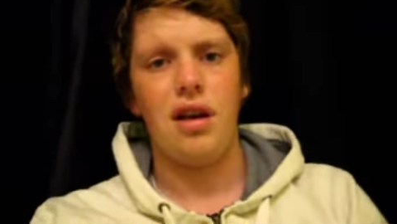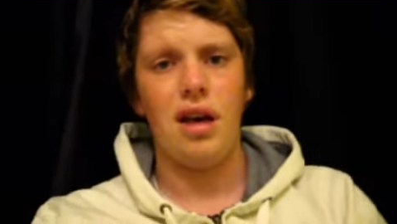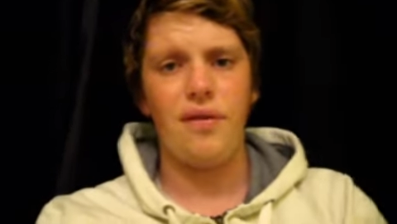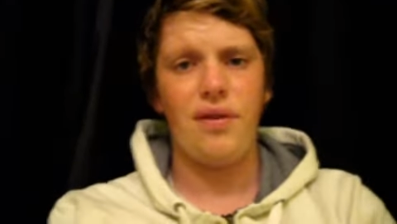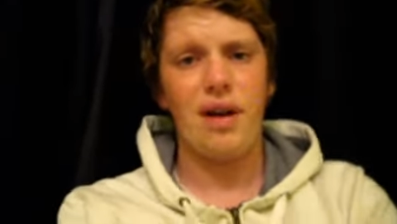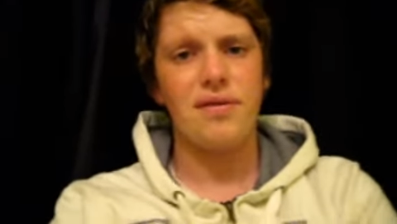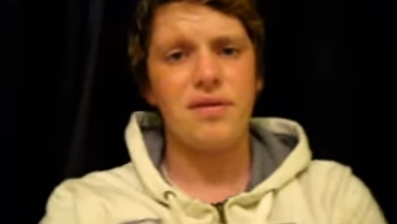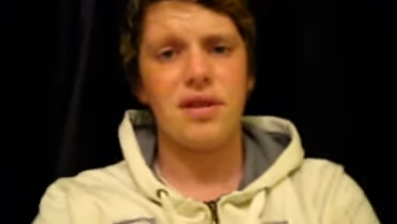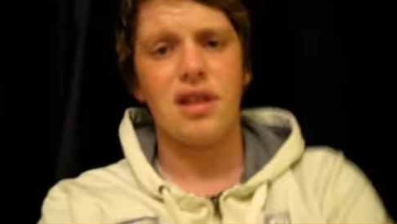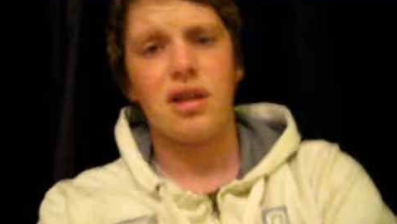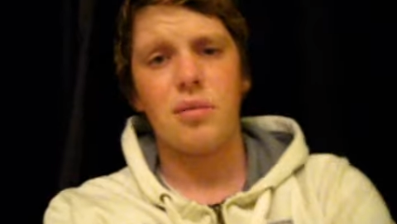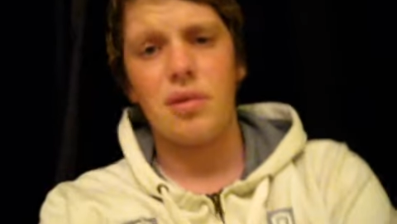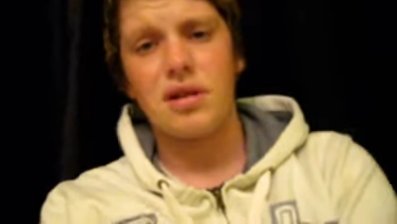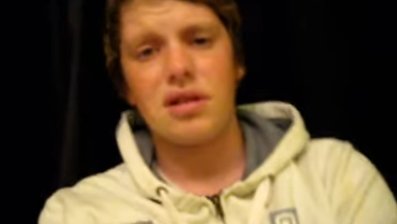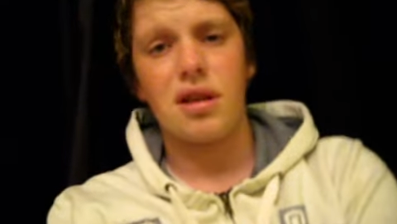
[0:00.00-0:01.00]
If I have to
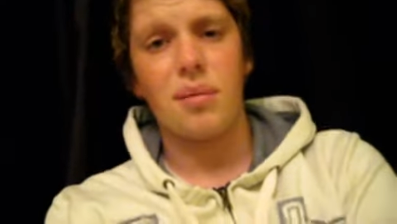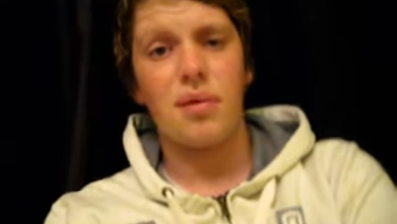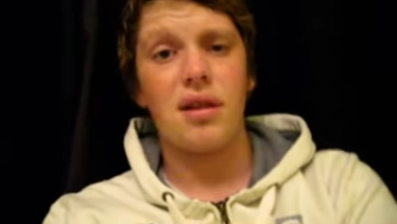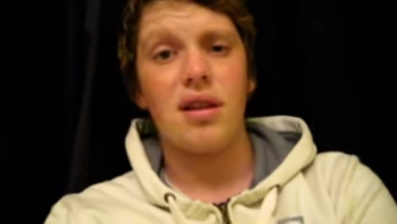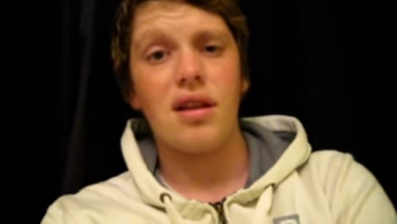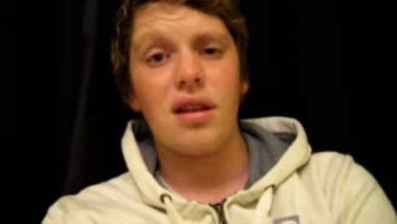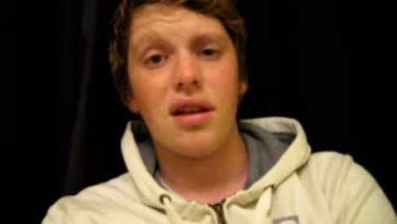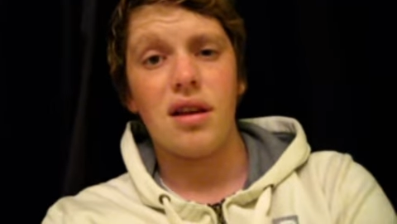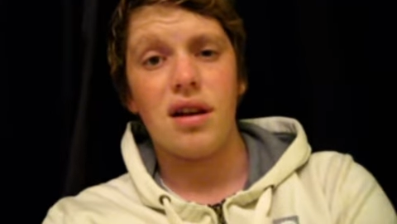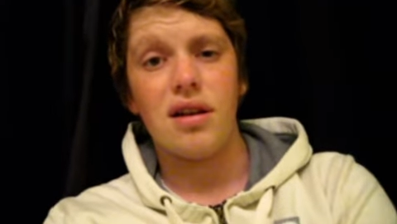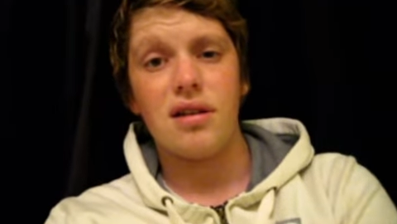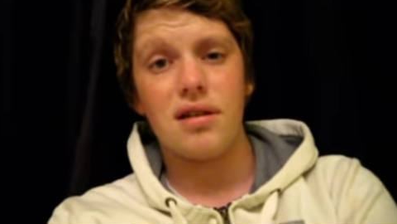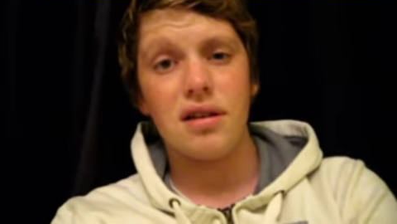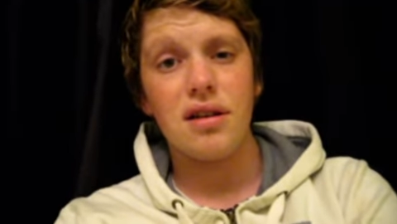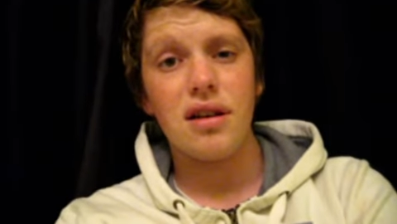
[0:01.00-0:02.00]
think about something that I
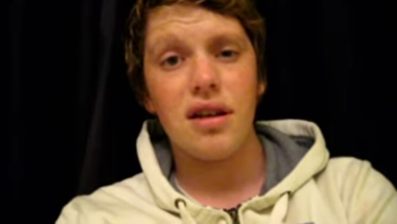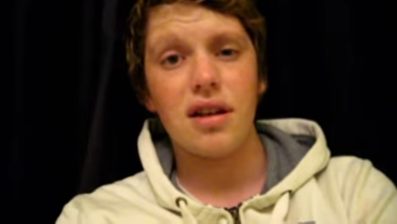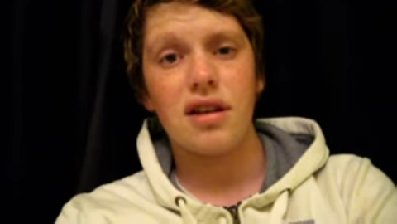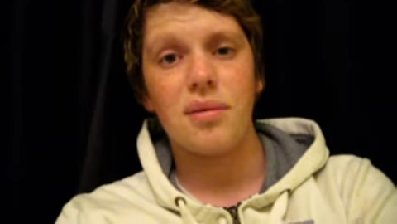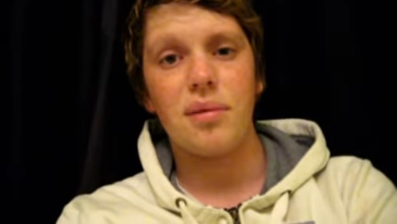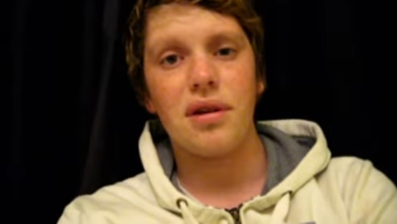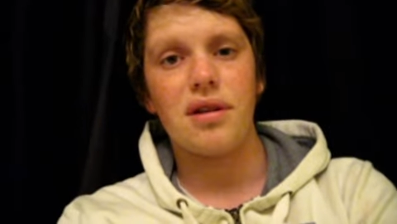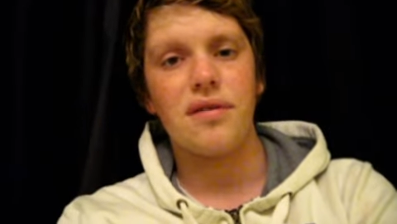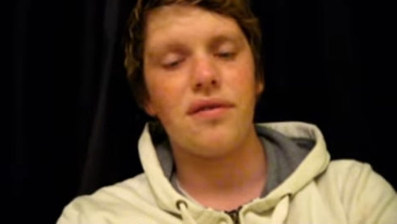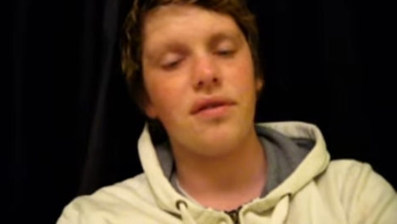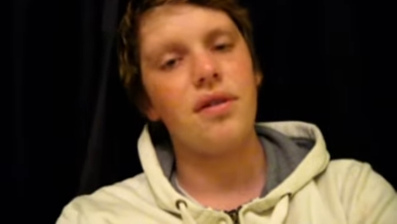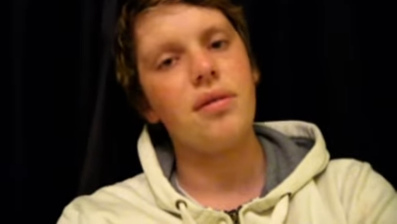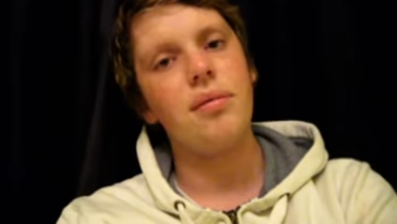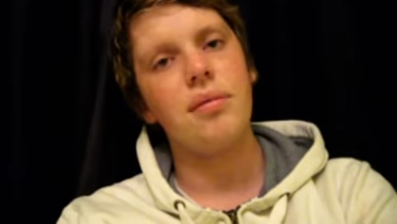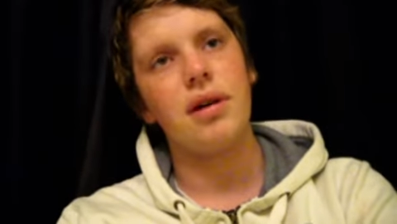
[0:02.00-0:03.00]
didn't like about the
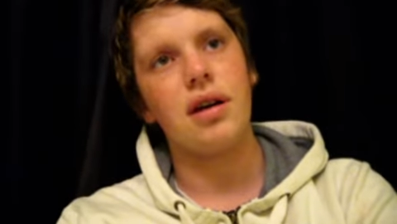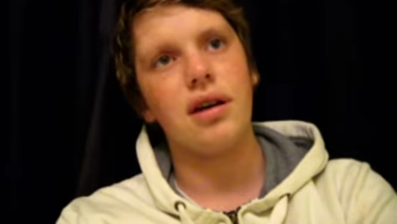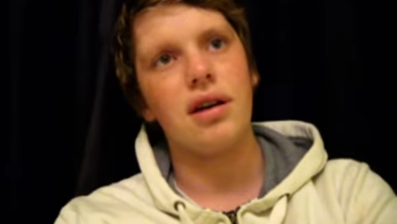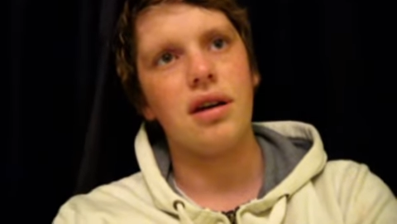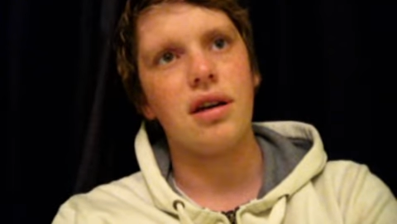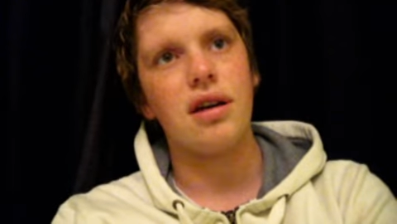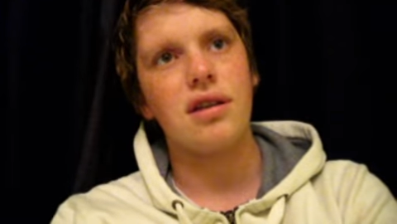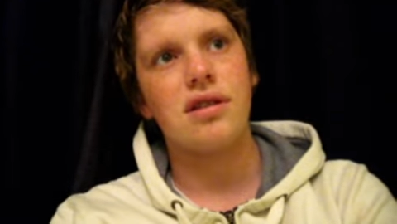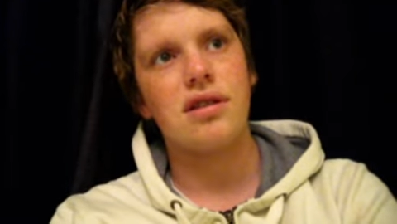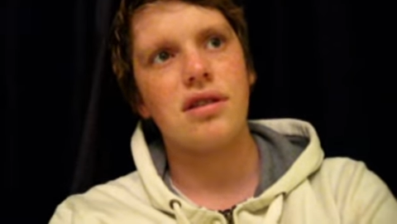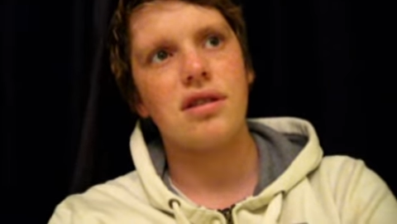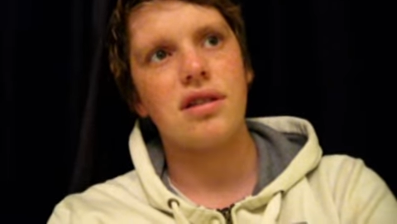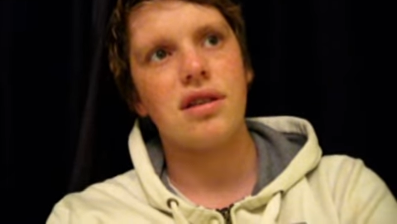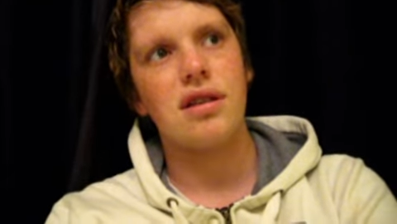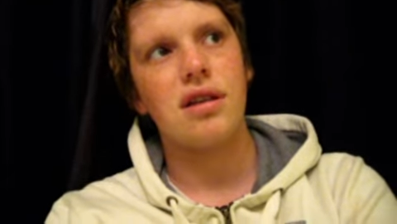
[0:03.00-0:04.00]
film,
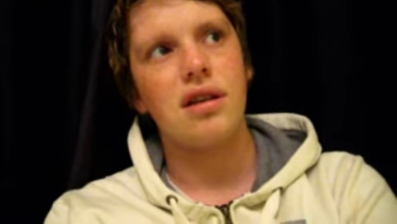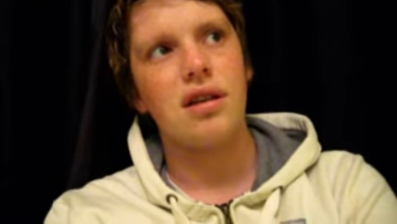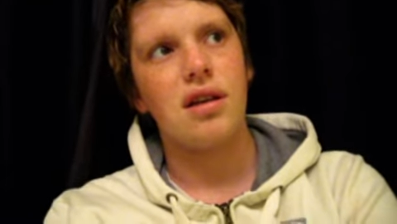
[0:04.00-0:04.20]
it's